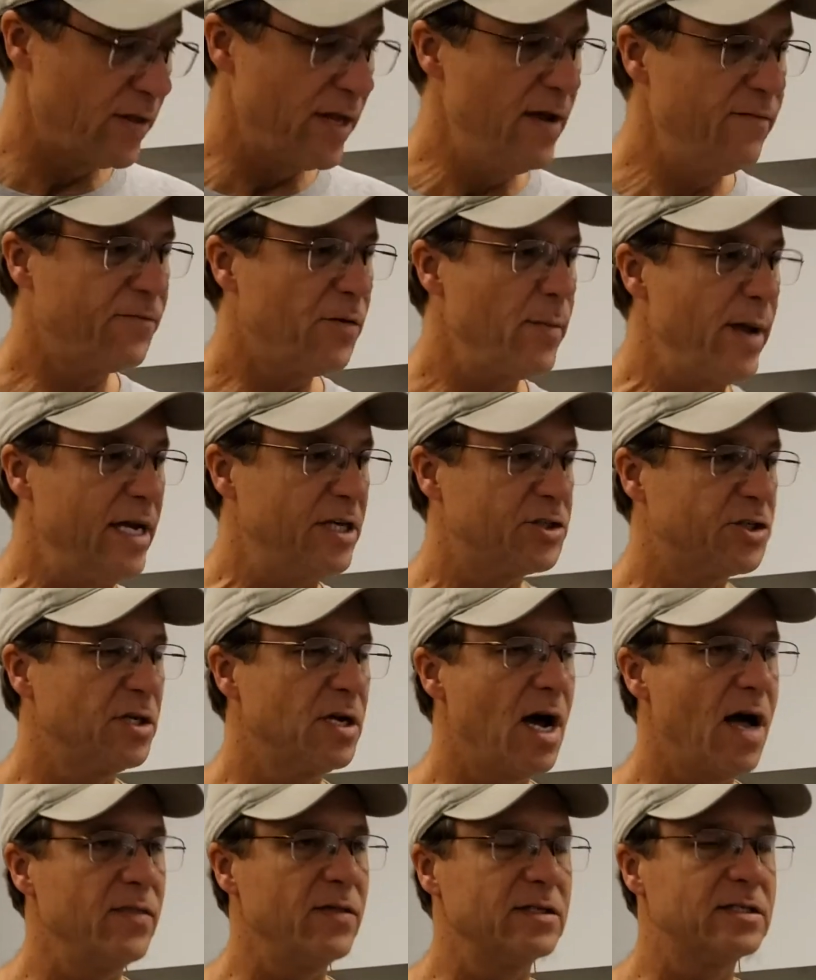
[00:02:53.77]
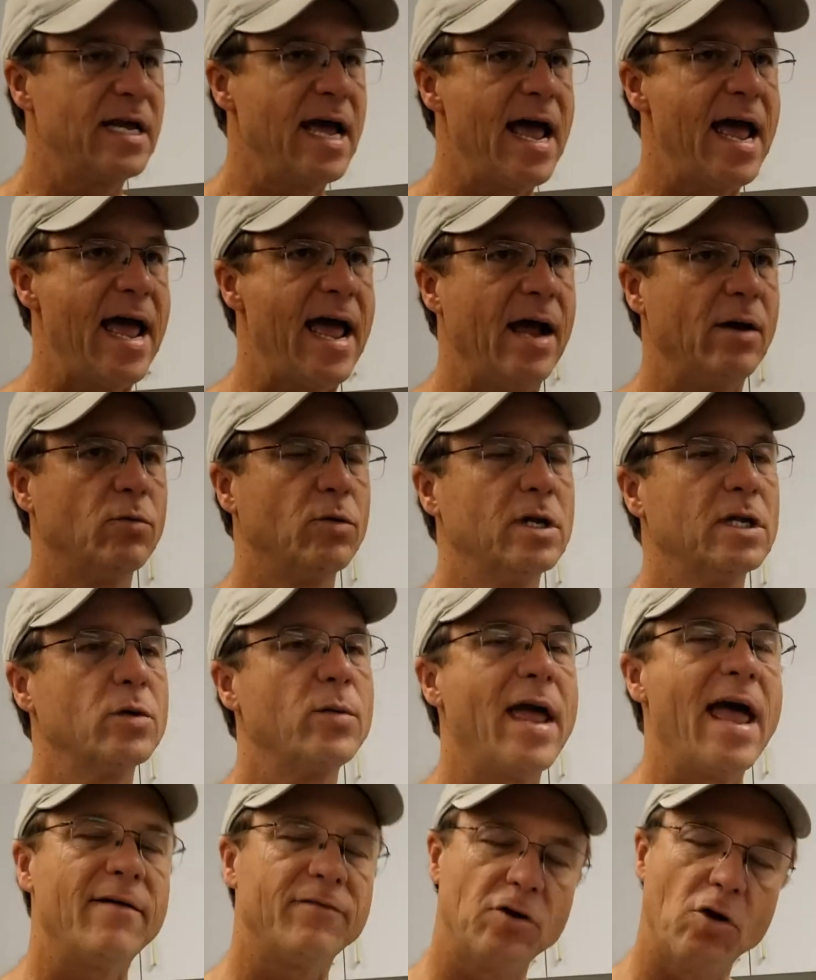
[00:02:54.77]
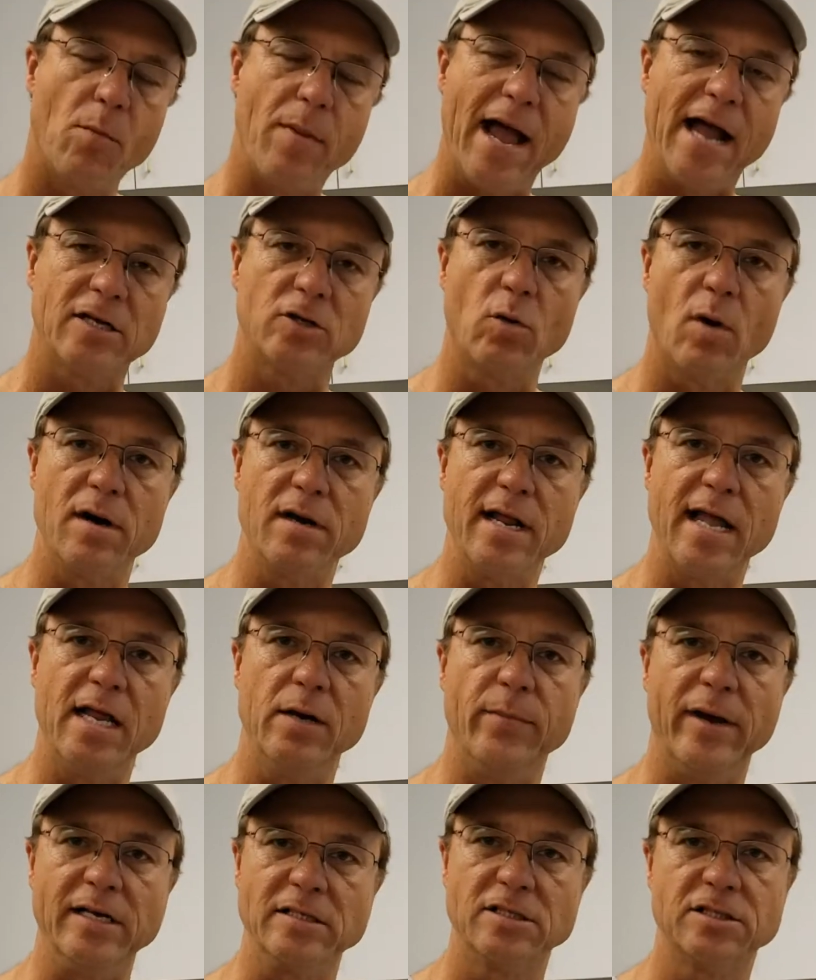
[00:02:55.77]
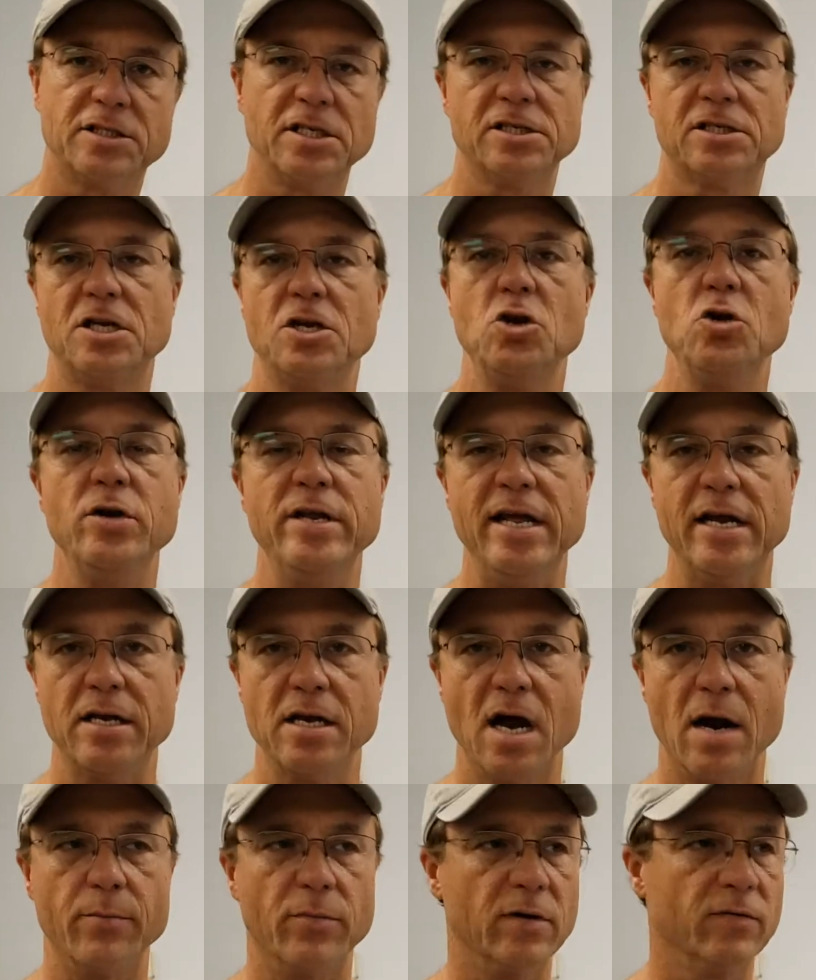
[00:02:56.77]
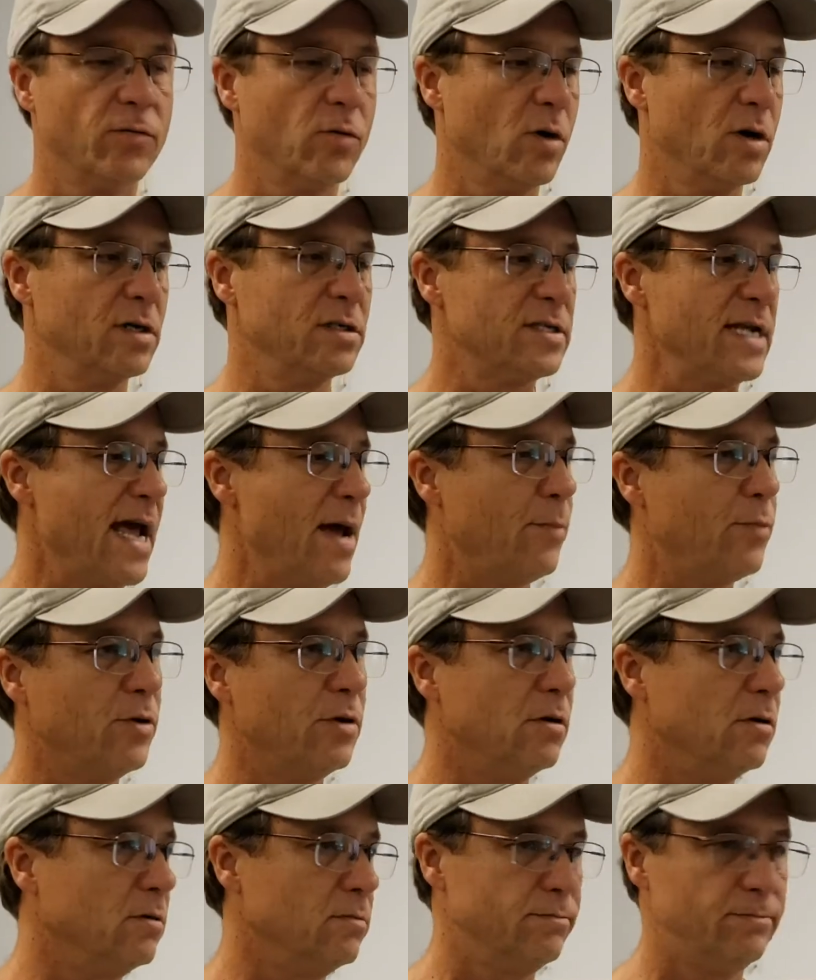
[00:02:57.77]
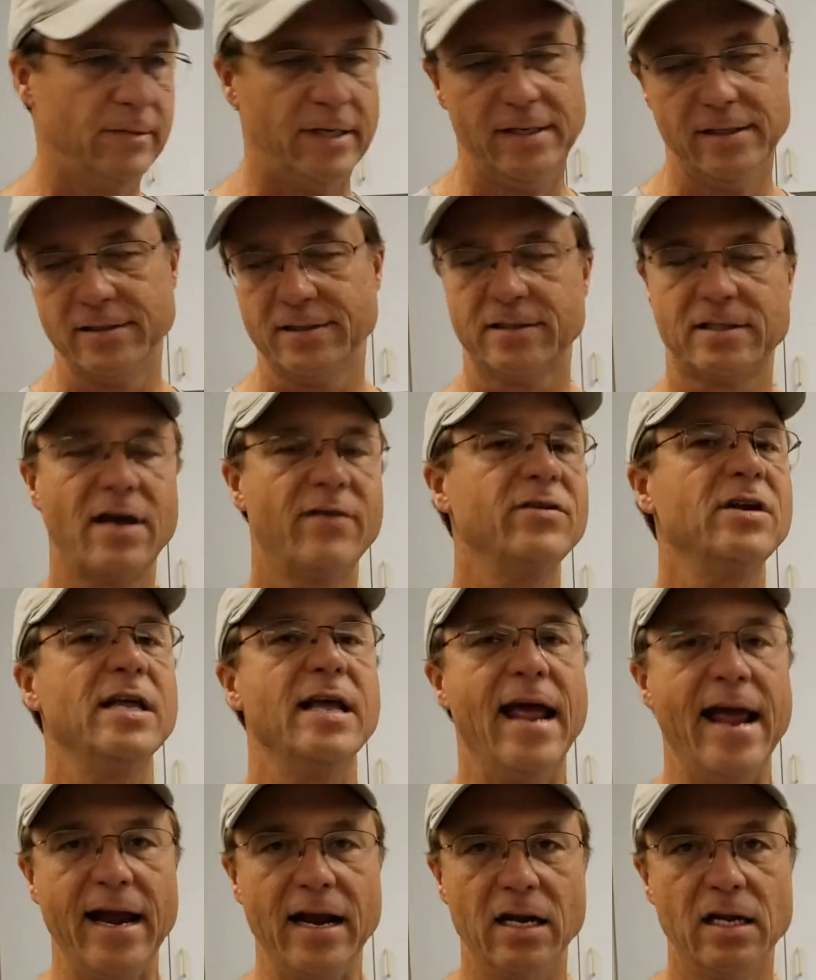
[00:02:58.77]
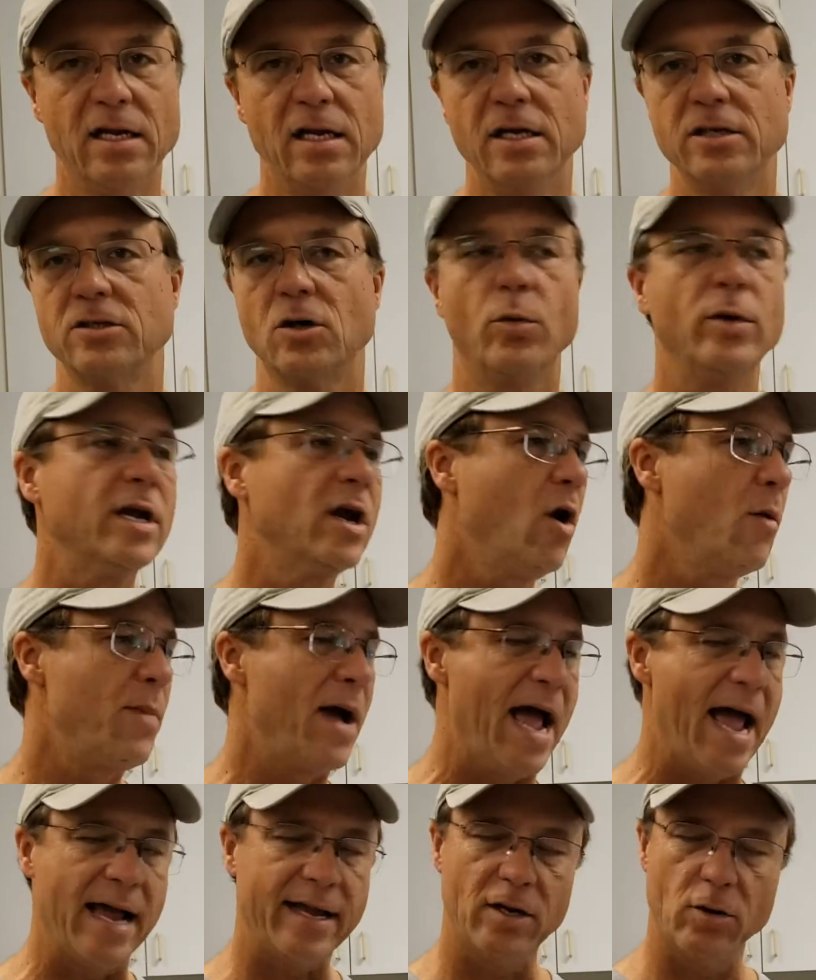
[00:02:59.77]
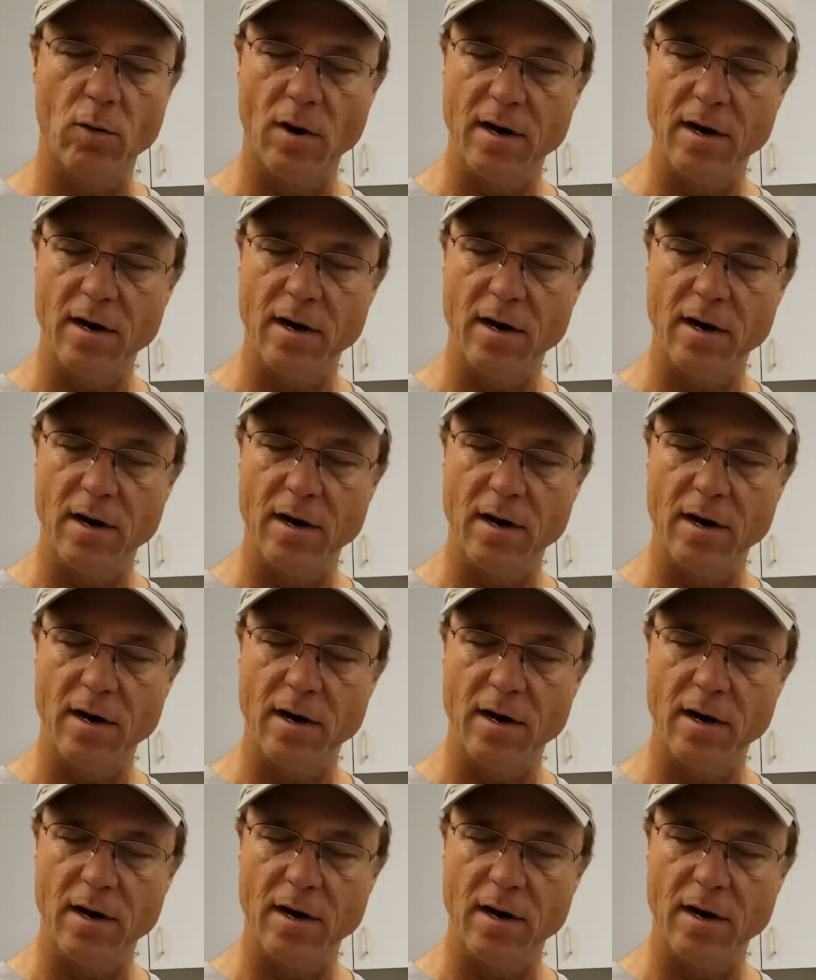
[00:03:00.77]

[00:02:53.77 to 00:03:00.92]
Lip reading: information on the tag, really we have to go back to our database. It's just a unique number. For example, 78. So we go back into our